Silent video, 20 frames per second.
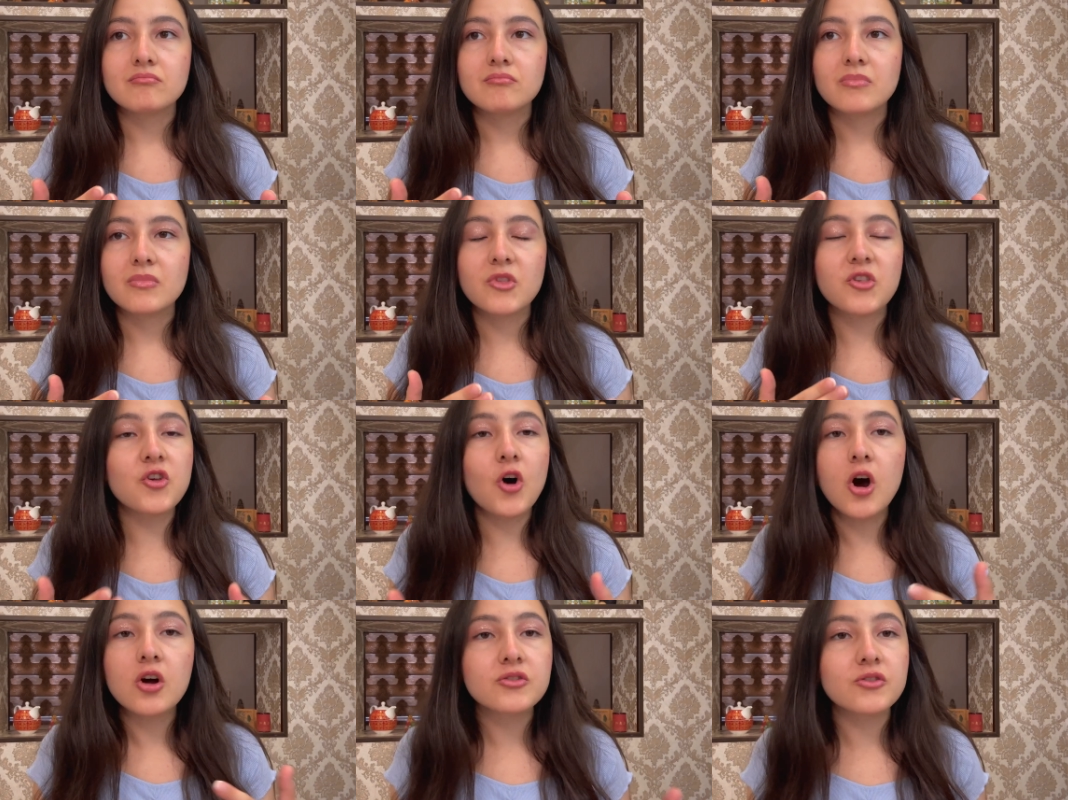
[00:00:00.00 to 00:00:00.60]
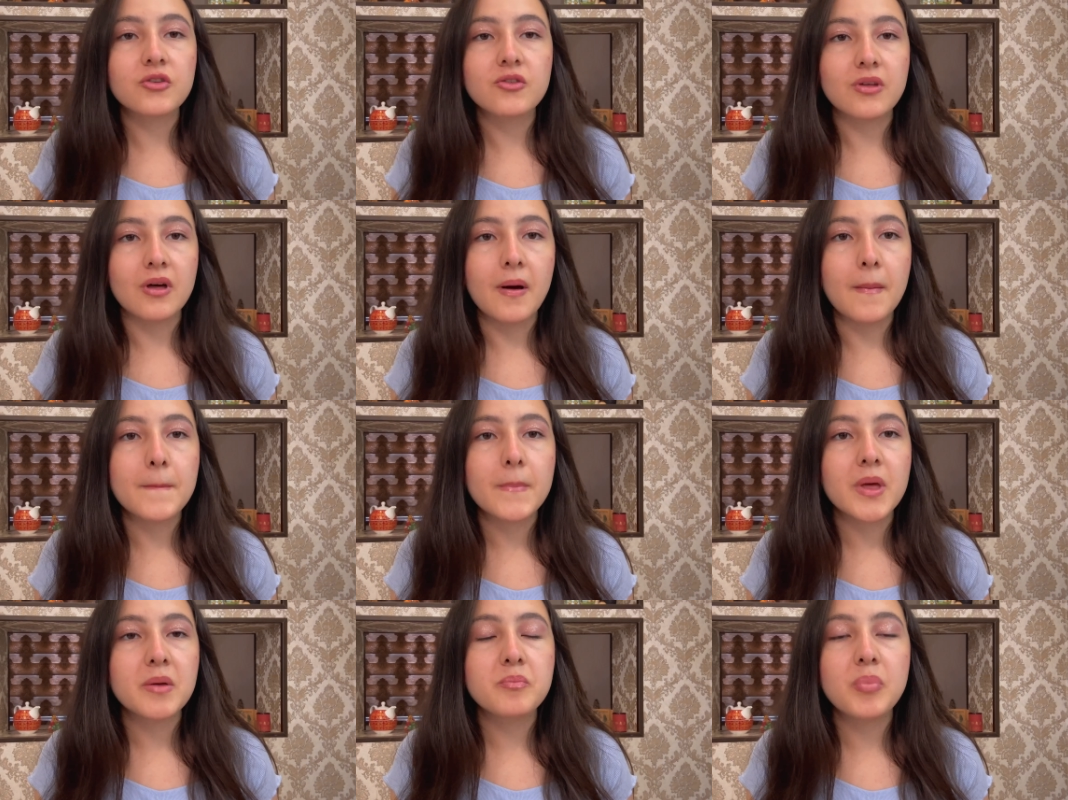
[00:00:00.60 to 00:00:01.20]
talk to
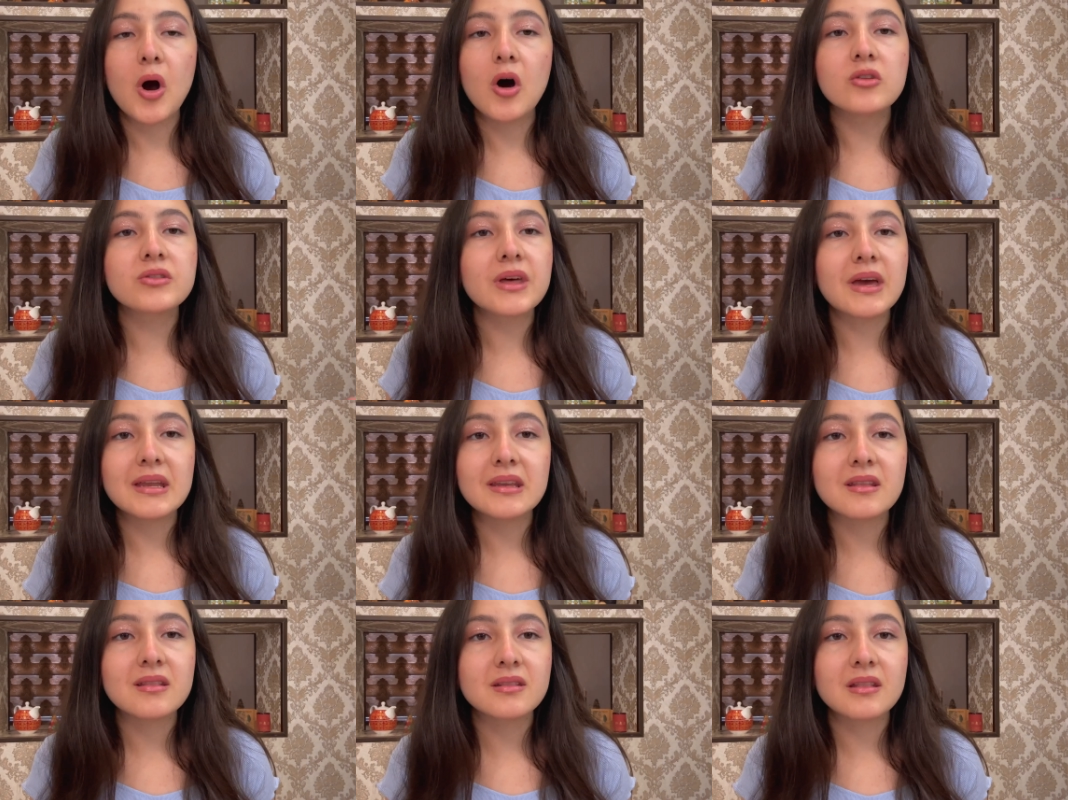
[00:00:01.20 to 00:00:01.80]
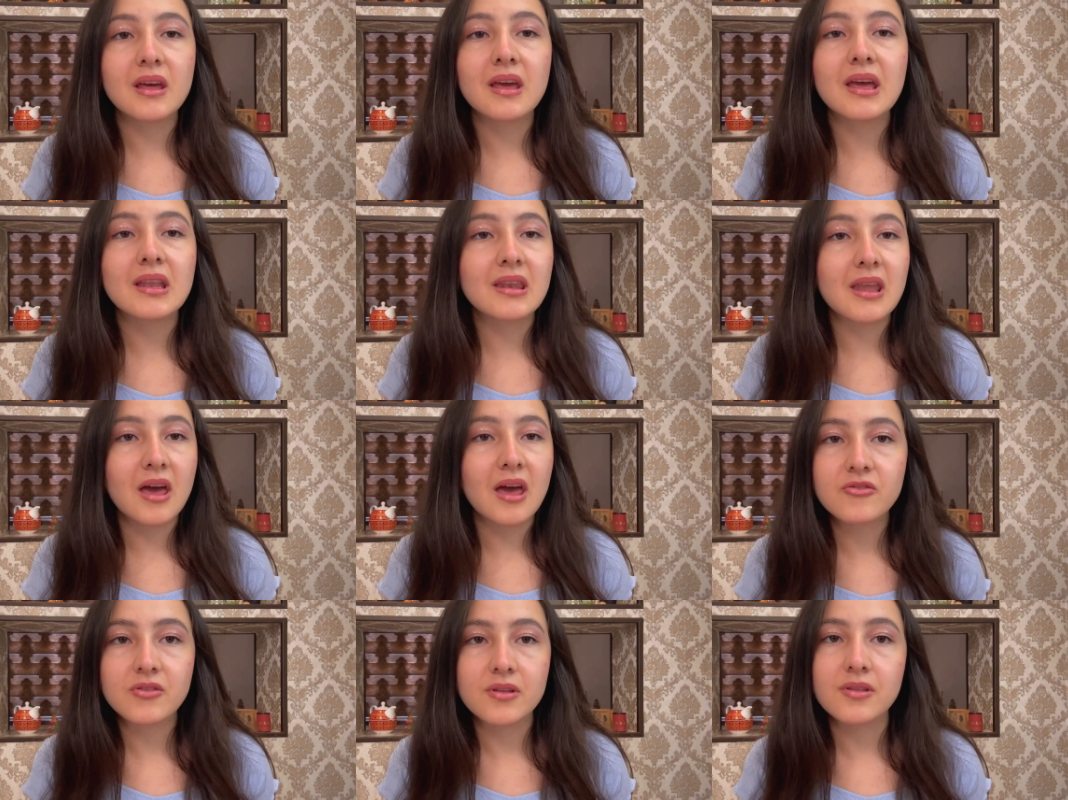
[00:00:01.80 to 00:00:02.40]
them about anything and
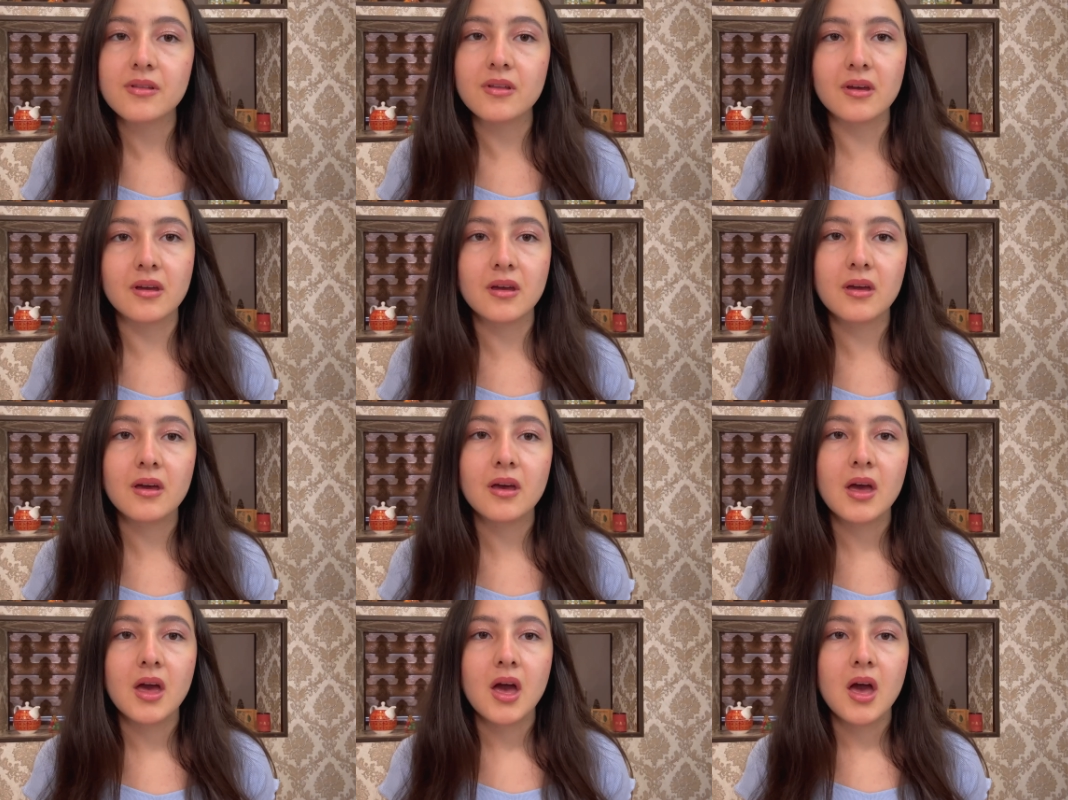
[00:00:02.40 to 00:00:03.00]
everything.